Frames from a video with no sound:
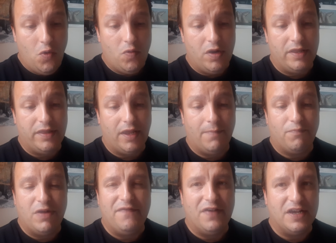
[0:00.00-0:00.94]
with a
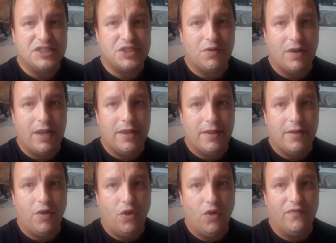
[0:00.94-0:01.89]
brief history
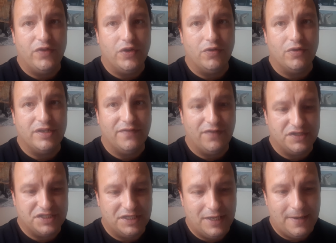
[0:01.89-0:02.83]
of
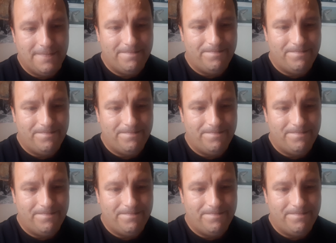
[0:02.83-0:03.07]
neurodiversity.